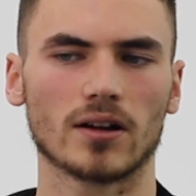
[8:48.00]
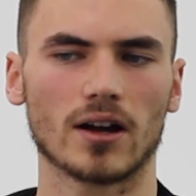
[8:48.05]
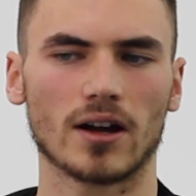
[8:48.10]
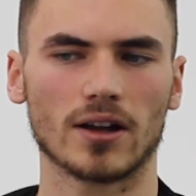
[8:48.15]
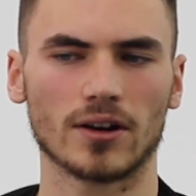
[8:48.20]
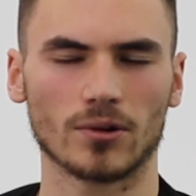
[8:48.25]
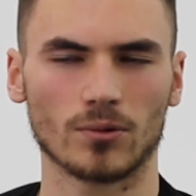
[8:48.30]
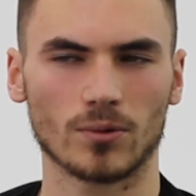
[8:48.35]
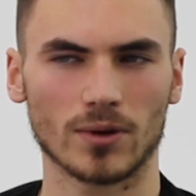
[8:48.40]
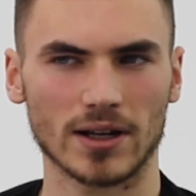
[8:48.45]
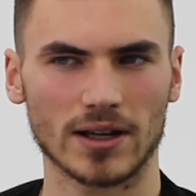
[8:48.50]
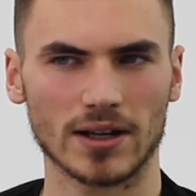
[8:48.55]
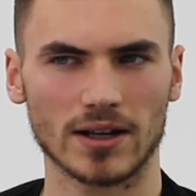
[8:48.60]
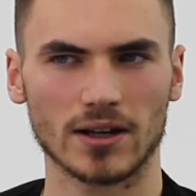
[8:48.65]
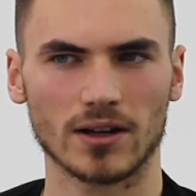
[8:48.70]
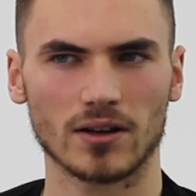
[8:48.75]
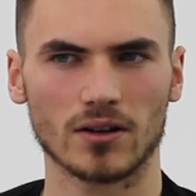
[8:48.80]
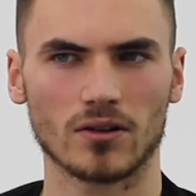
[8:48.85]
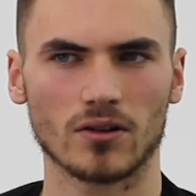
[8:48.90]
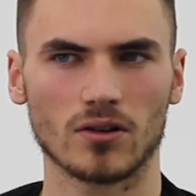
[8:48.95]

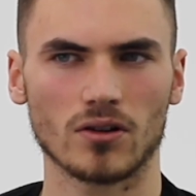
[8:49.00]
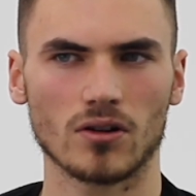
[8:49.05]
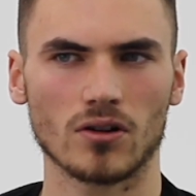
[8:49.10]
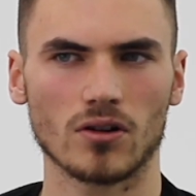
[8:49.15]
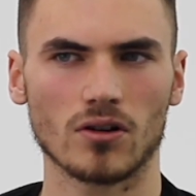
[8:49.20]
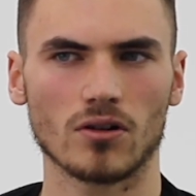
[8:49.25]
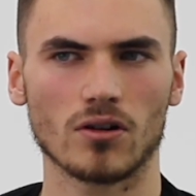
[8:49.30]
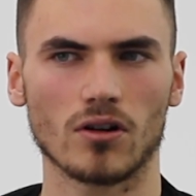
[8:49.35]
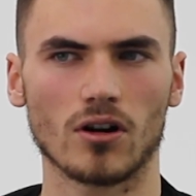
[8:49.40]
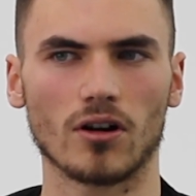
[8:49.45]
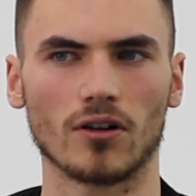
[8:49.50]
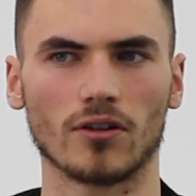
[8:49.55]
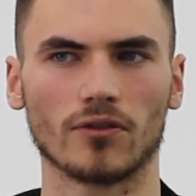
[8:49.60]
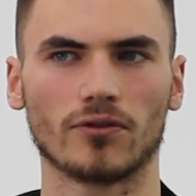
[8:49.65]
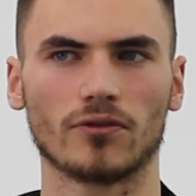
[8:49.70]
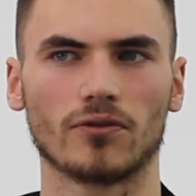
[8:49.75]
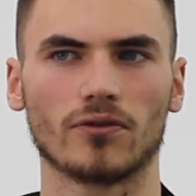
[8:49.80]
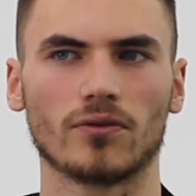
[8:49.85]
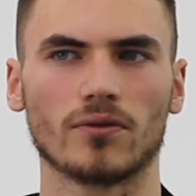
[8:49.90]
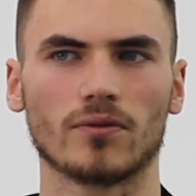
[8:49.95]
unaware of
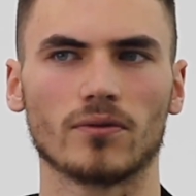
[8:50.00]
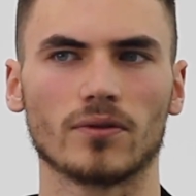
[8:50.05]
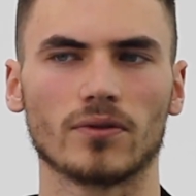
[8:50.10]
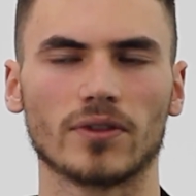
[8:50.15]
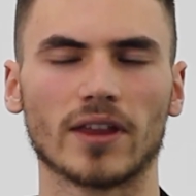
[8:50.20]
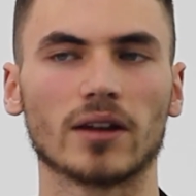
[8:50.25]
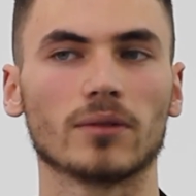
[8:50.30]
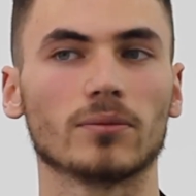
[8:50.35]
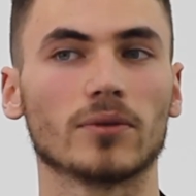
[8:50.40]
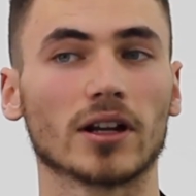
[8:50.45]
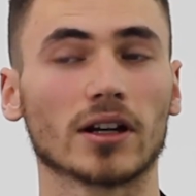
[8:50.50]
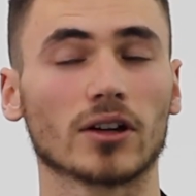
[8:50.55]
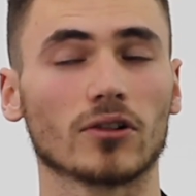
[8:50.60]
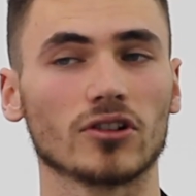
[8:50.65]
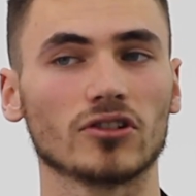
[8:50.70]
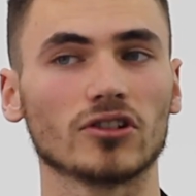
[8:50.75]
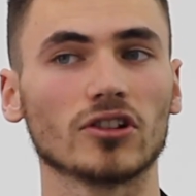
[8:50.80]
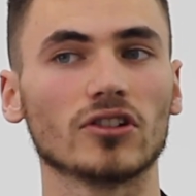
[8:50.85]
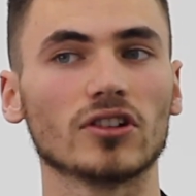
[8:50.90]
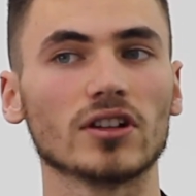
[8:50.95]
that
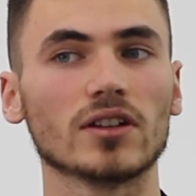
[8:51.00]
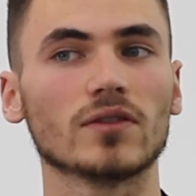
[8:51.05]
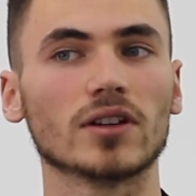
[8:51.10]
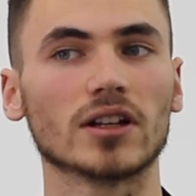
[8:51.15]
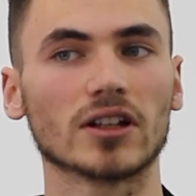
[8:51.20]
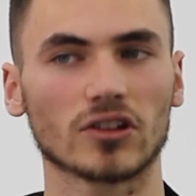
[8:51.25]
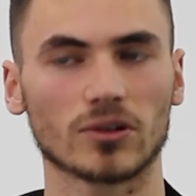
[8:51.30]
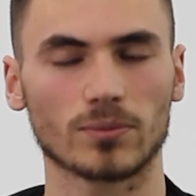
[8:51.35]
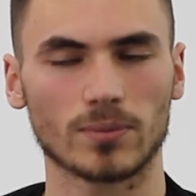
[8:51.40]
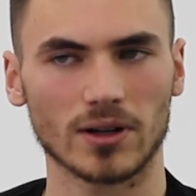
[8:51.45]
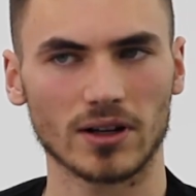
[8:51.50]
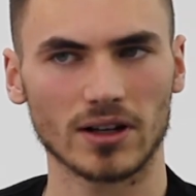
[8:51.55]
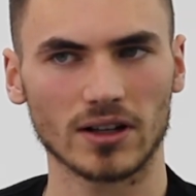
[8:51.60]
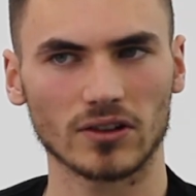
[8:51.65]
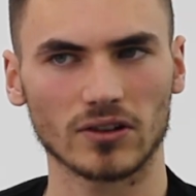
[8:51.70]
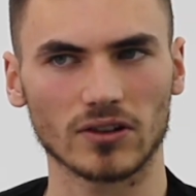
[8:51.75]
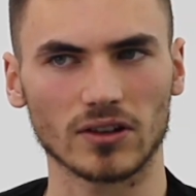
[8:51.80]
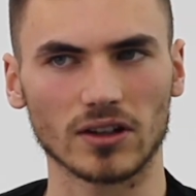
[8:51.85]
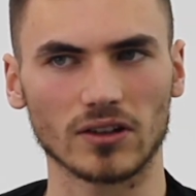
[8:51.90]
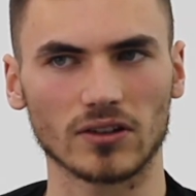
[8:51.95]
Christians even
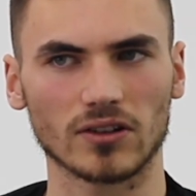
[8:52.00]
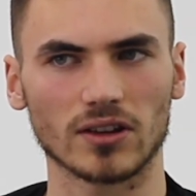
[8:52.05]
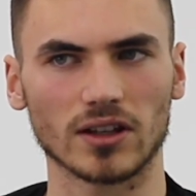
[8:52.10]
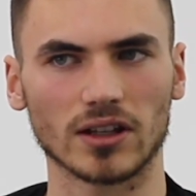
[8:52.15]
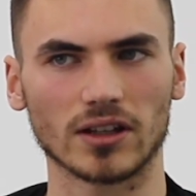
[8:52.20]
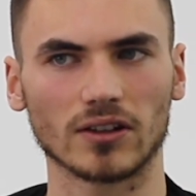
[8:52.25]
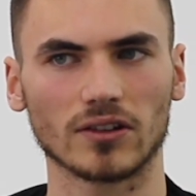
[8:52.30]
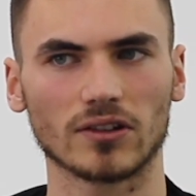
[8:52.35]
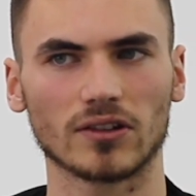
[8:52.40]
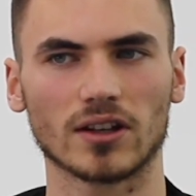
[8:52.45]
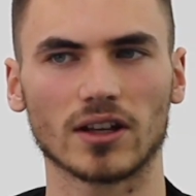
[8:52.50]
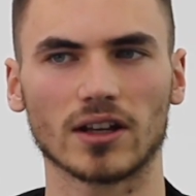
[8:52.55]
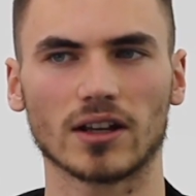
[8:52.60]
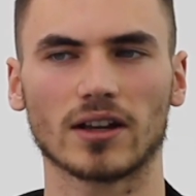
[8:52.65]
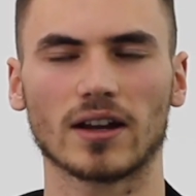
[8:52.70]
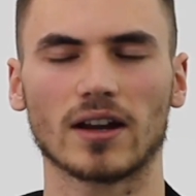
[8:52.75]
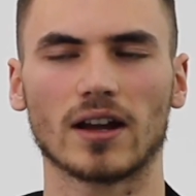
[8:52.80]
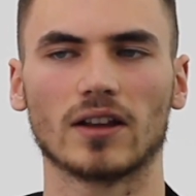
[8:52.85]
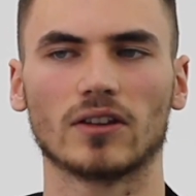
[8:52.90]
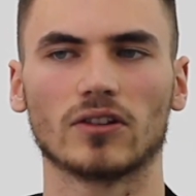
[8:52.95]
experience these things, it
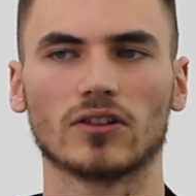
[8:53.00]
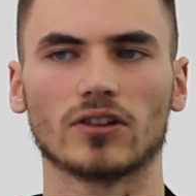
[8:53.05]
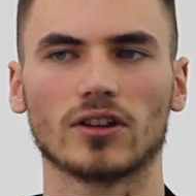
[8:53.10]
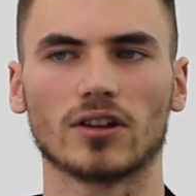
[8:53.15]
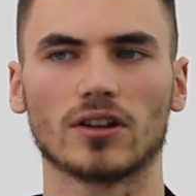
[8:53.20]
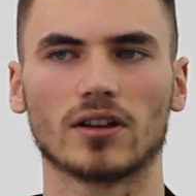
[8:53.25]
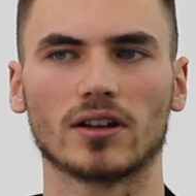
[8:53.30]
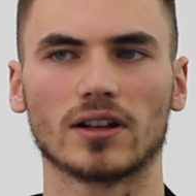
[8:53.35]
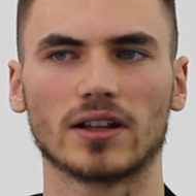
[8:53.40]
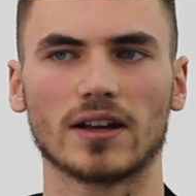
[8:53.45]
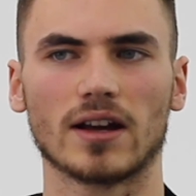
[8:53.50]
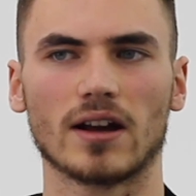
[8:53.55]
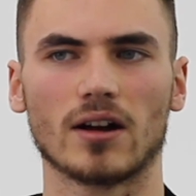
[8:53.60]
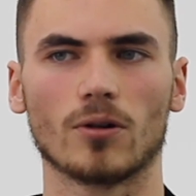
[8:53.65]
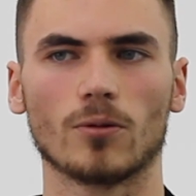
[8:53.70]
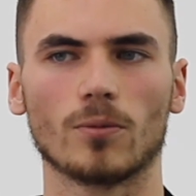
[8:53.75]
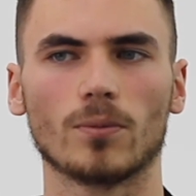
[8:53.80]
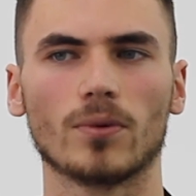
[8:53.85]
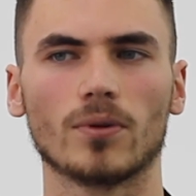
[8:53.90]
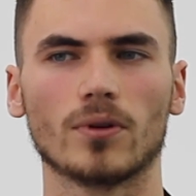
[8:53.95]
can certainly
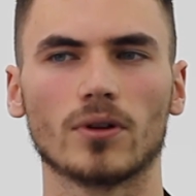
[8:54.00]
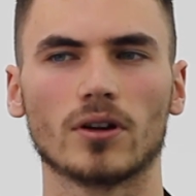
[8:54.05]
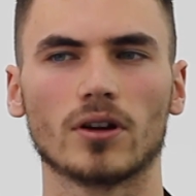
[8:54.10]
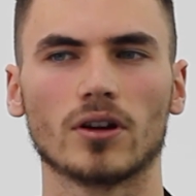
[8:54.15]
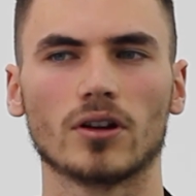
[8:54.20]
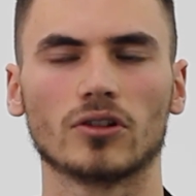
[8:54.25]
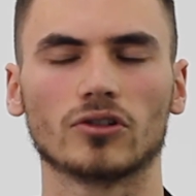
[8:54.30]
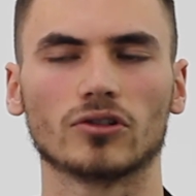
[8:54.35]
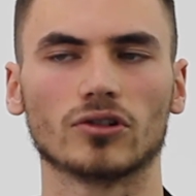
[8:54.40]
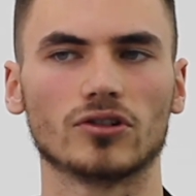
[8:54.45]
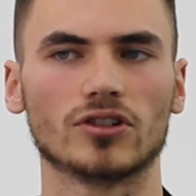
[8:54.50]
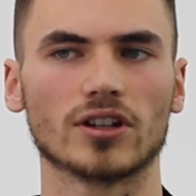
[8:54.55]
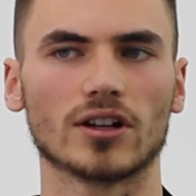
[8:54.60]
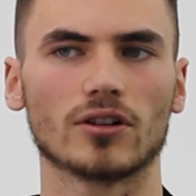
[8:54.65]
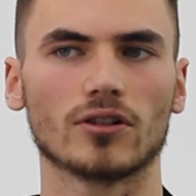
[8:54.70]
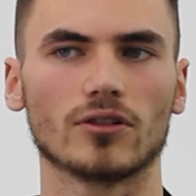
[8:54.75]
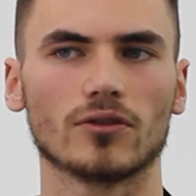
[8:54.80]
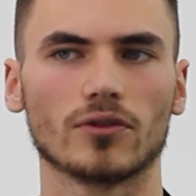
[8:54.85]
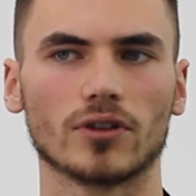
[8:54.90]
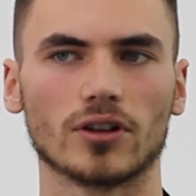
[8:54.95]
help to
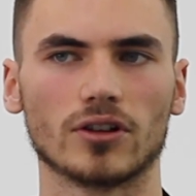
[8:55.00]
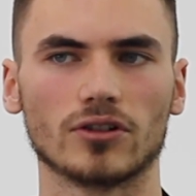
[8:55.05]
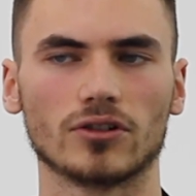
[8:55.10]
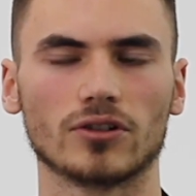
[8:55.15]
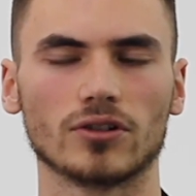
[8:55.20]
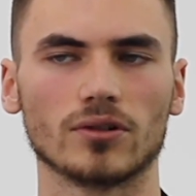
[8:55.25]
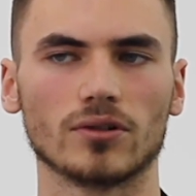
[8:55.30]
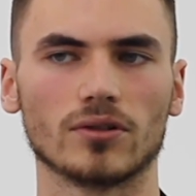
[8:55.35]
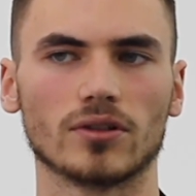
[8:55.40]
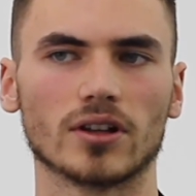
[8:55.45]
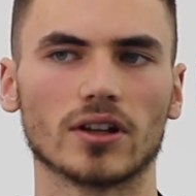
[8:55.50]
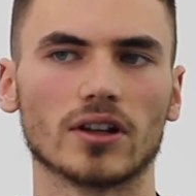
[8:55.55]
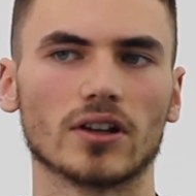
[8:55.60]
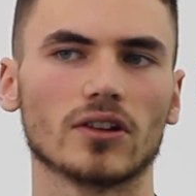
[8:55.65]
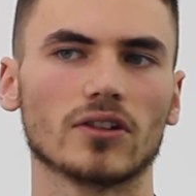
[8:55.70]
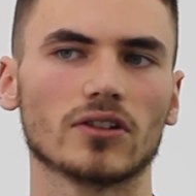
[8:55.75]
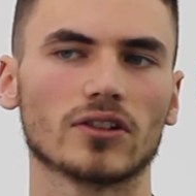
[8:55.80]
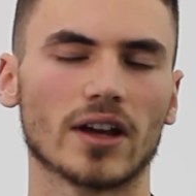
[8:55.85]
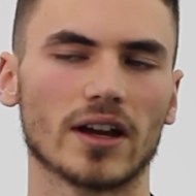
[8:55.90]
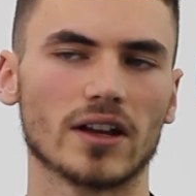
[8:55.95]
delve into the
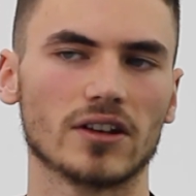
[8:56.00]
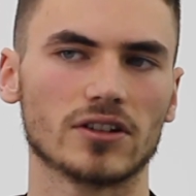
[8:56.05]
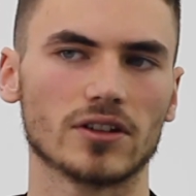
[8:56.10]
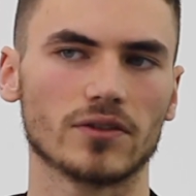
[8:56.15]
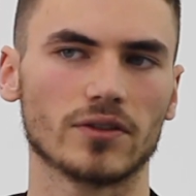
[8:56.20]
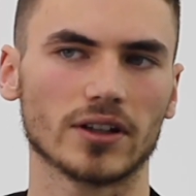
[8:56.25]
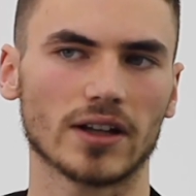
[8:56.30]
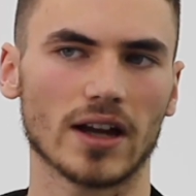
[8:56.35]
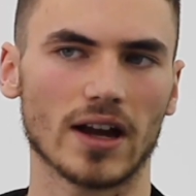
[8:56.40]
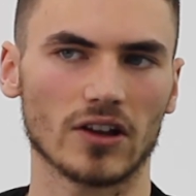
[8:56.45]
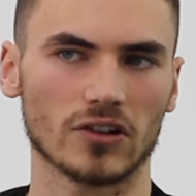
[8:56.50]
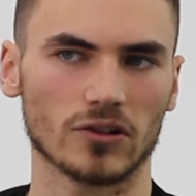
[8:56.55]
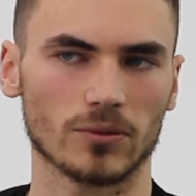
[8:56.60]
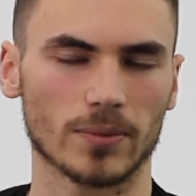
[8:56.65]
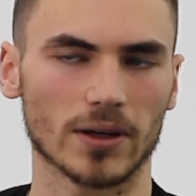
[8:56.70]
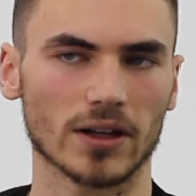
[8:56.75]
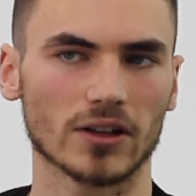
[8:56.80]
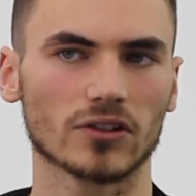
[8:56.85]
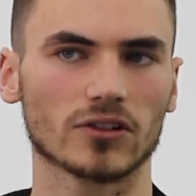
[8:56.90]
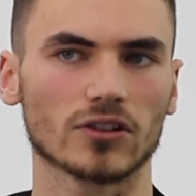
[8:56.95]
scientific
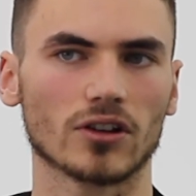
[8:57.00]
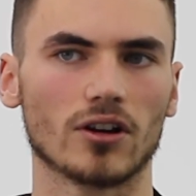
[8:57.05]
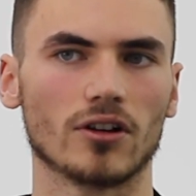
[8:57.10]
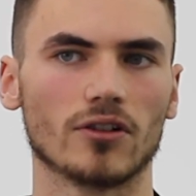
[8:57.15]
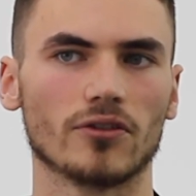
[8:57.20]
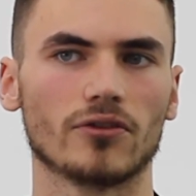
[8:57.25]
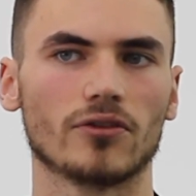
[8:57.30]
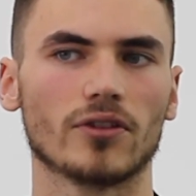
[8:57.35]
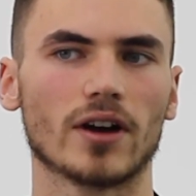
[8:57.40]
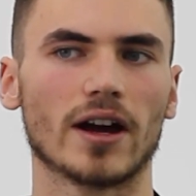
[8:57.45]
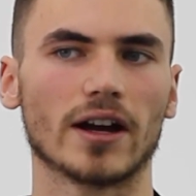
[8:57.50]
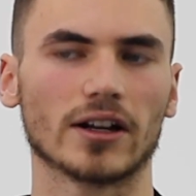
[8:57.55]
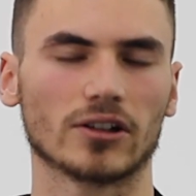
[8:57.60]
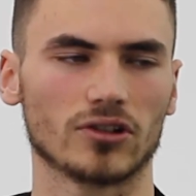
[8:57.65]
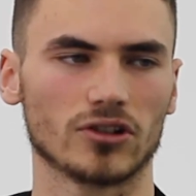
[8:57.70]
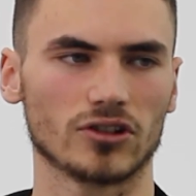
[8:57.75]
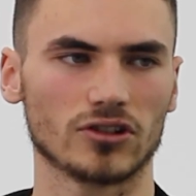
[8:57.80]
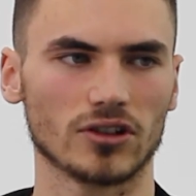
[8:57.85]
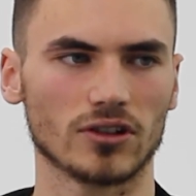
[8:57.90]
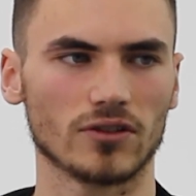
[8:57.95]
aspects of our
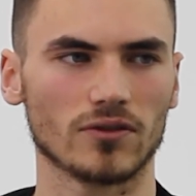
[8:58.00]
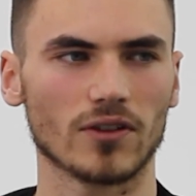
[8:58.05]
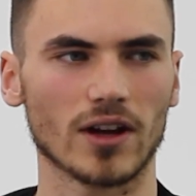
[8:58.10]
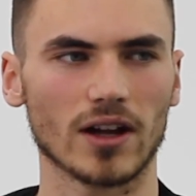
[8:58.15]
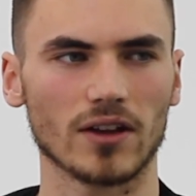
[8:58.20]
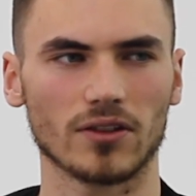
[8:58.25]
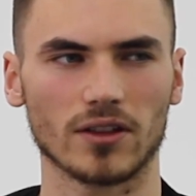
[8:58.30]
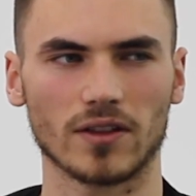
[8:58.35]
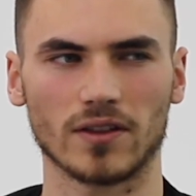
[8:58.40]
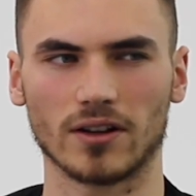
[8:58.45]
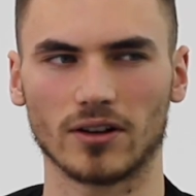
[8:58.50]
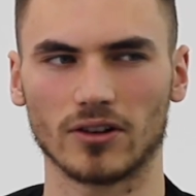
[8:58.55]
Christian faith and their